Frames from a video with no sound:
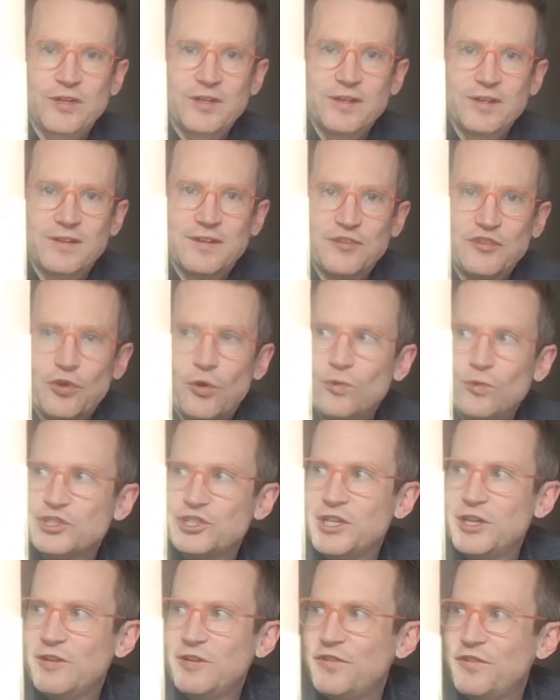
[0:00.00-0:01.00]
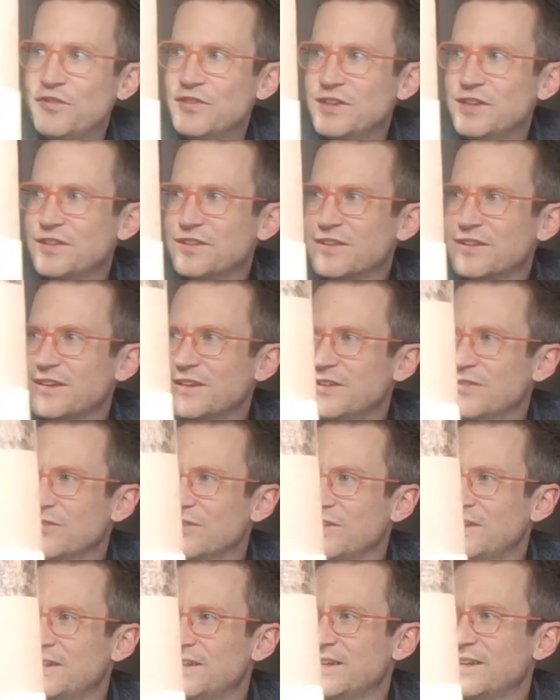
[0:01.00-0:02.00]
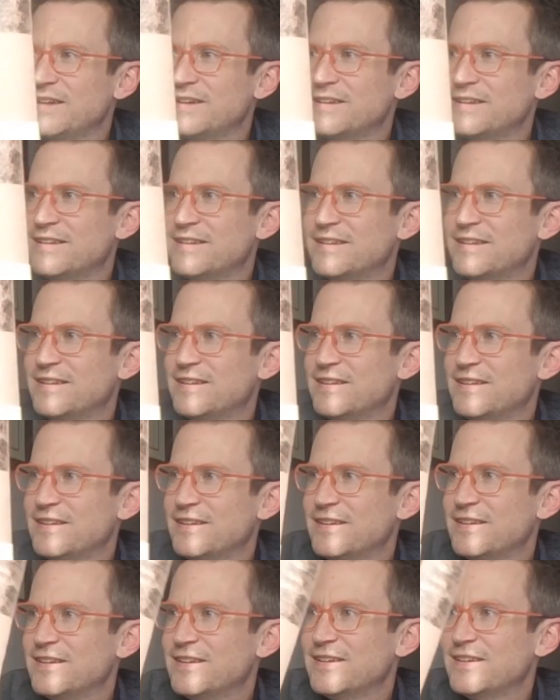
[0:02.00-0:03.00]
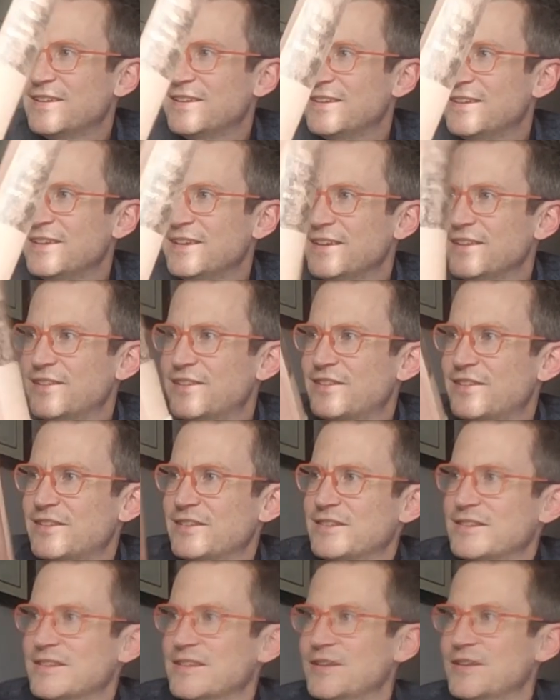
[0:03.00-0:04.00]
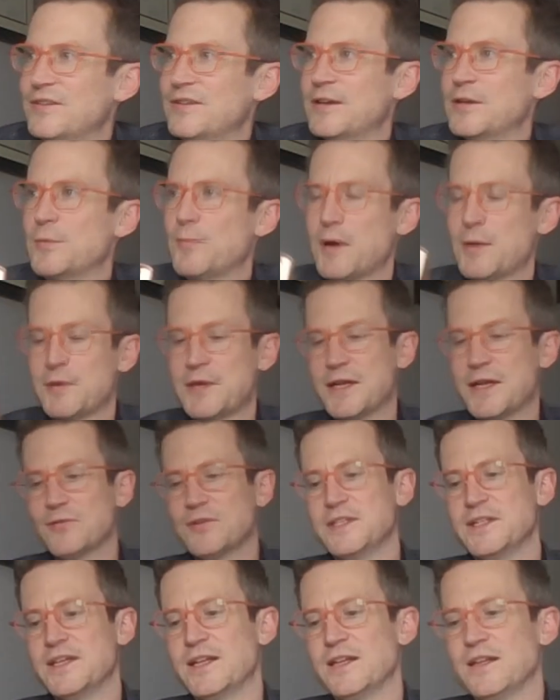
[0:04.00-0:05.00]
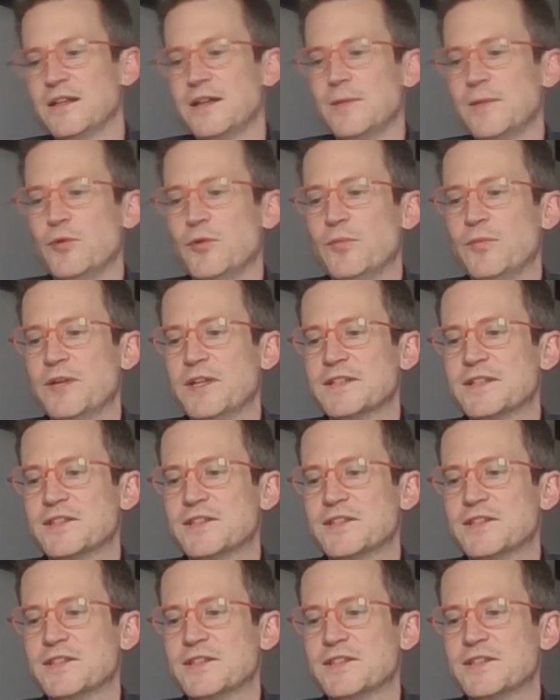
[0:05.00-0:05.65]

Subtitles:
there's a whole shelf of these. Can you read that? No, you probably can't read that label, but it's